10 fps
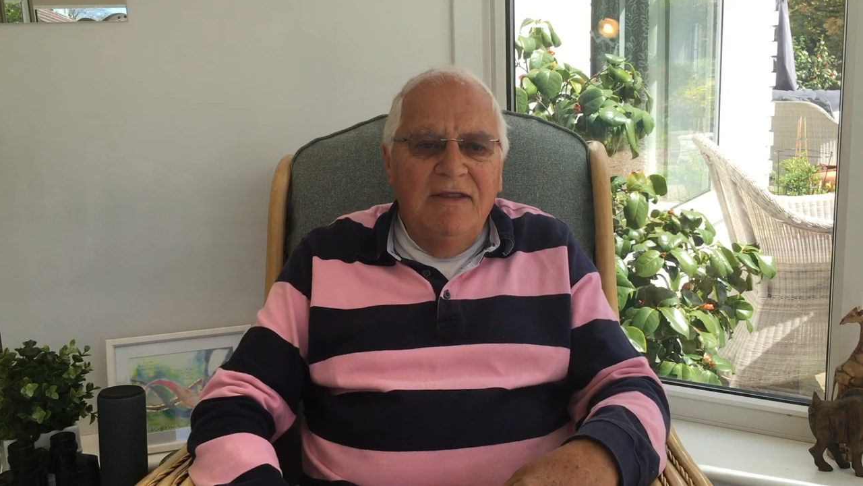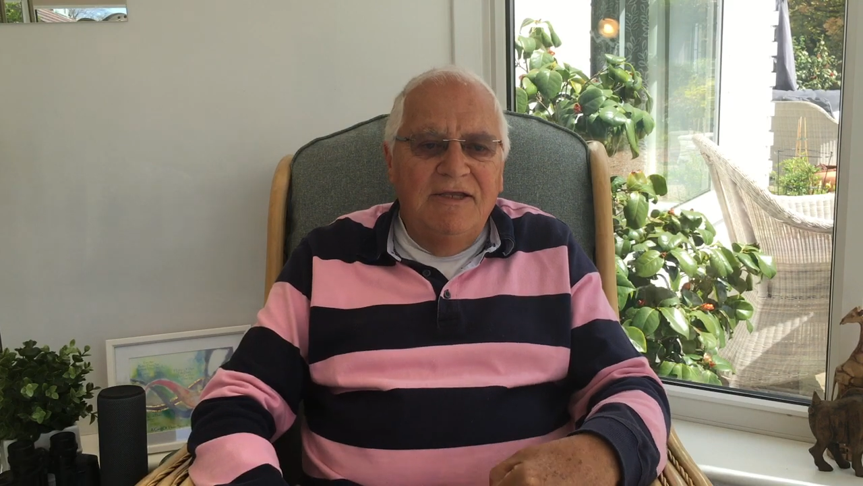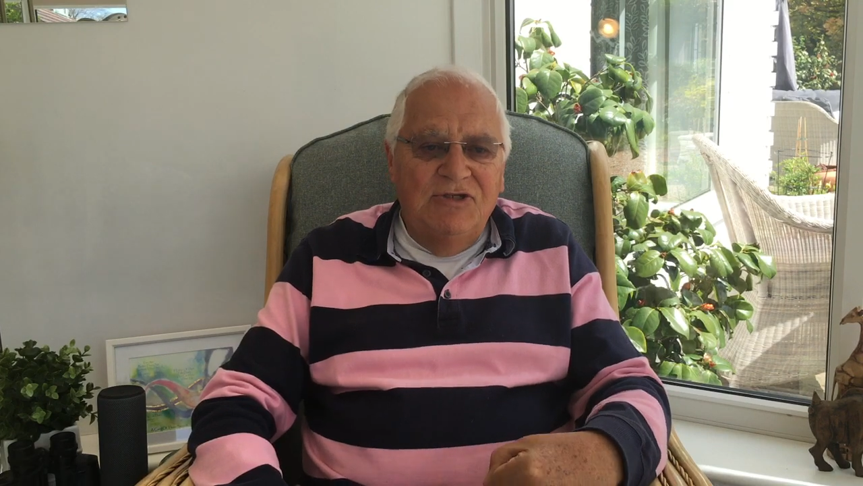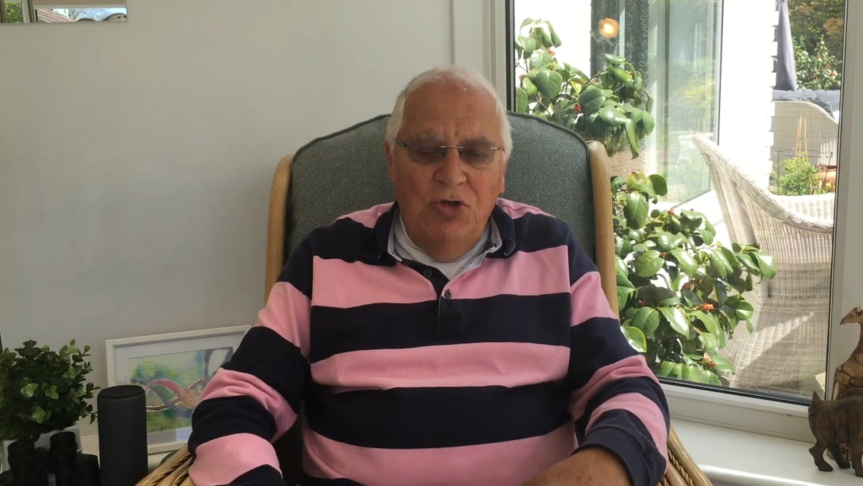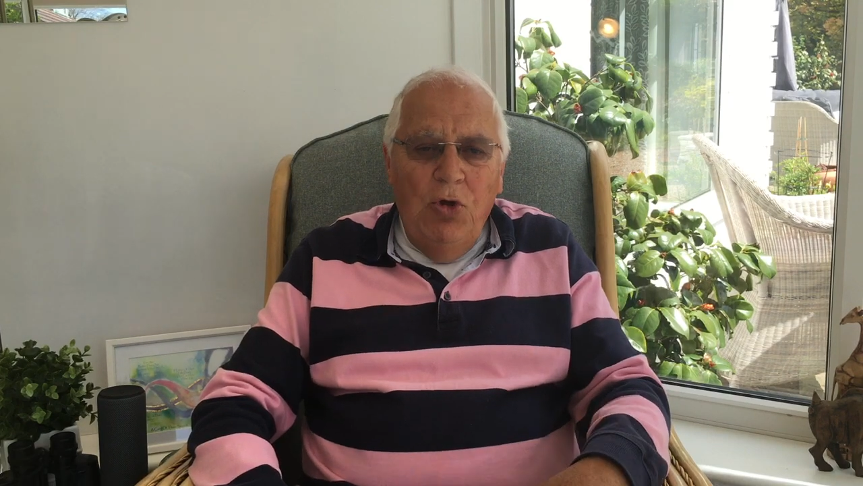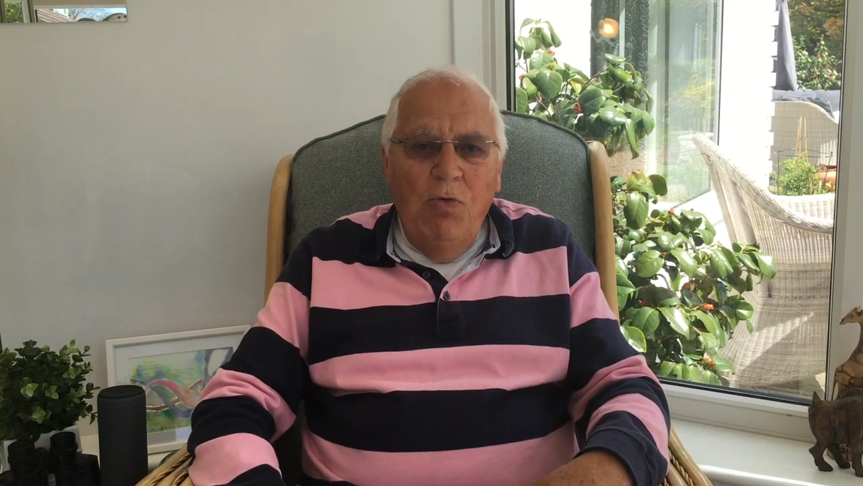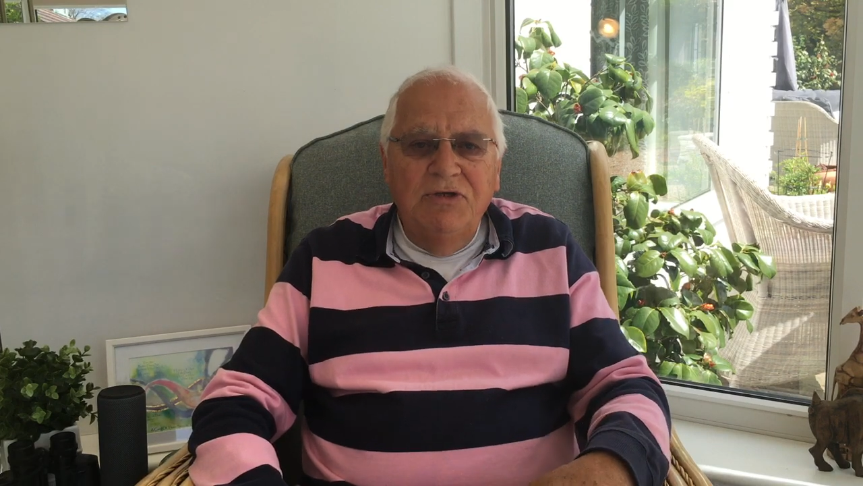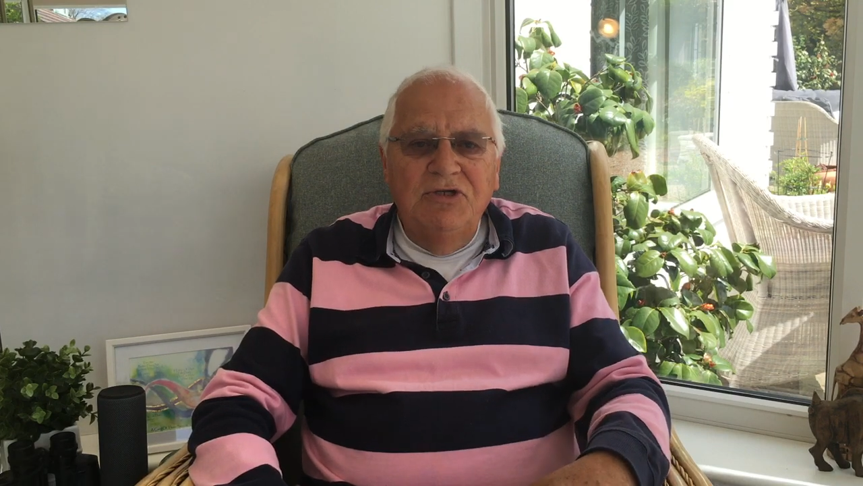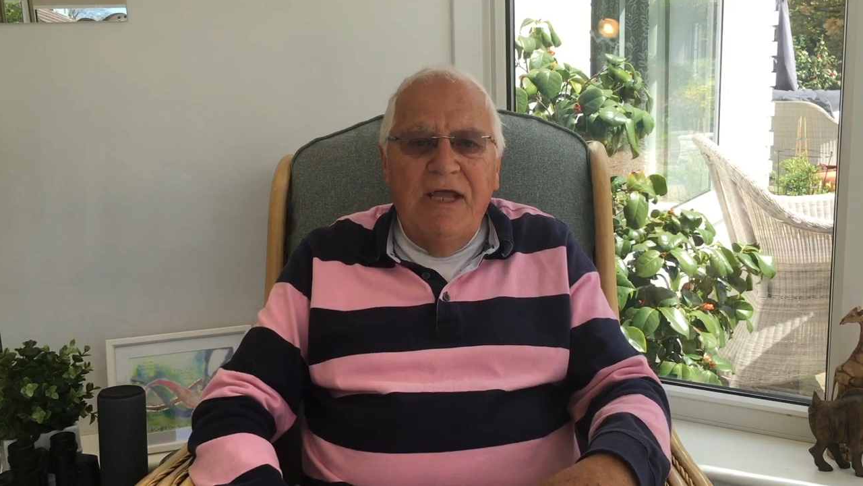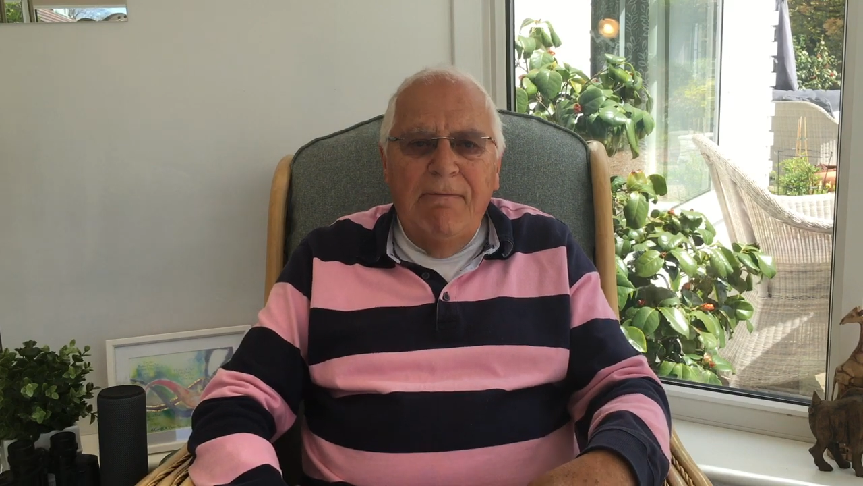They saw
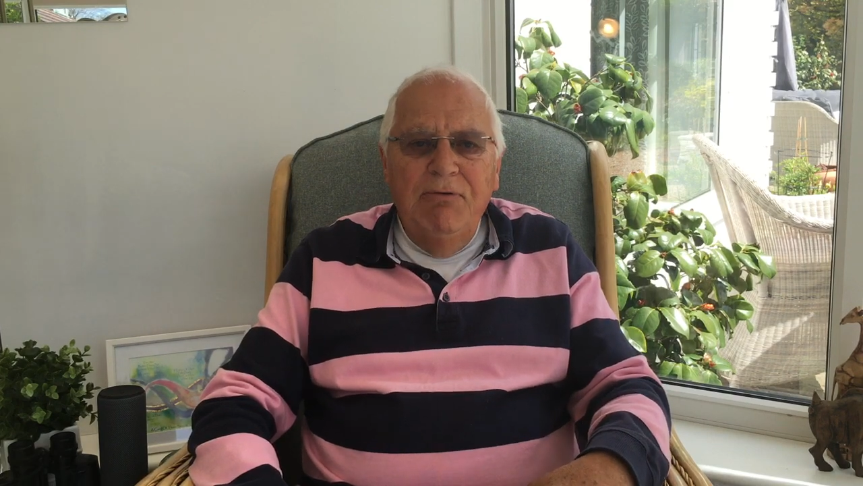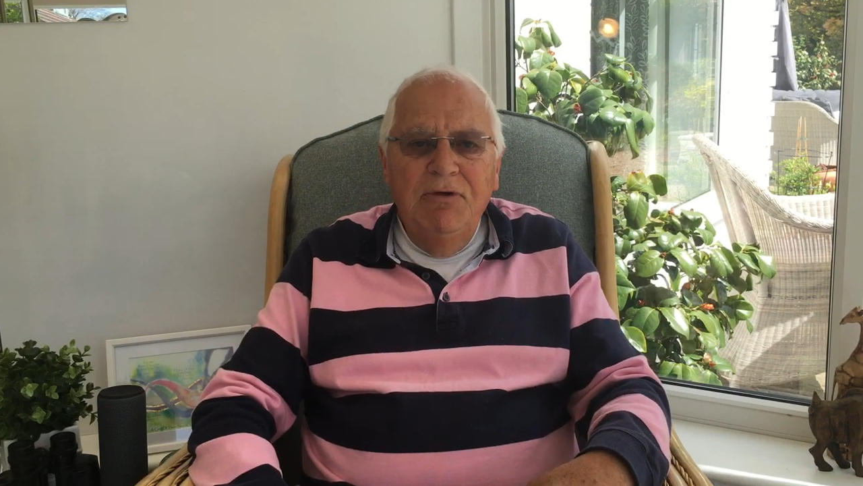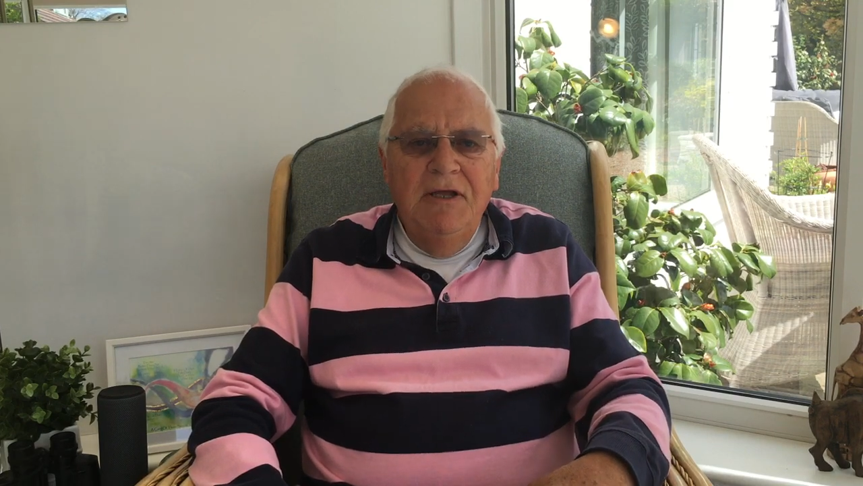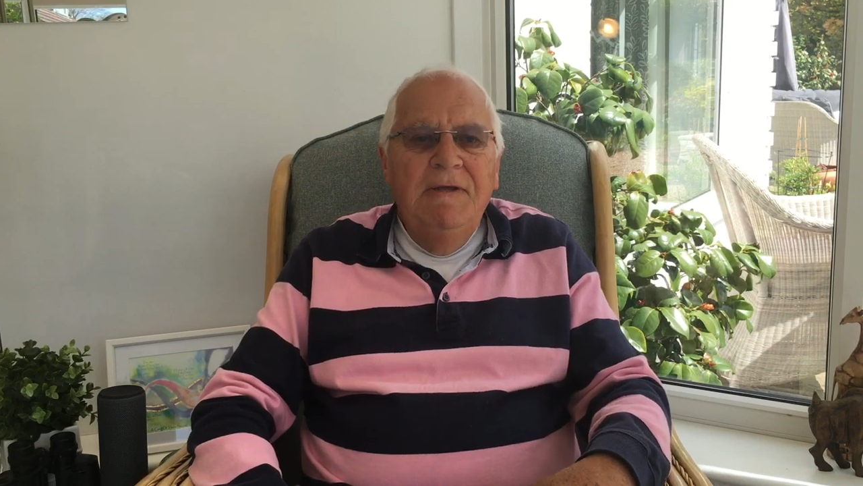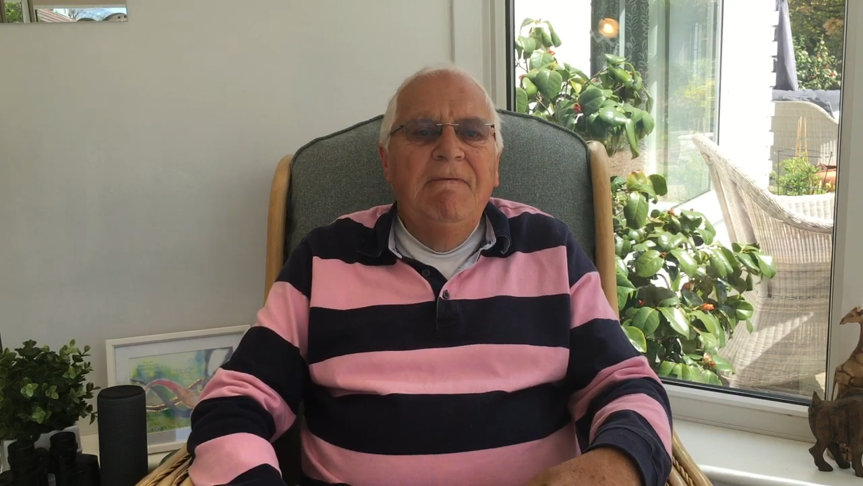what had happened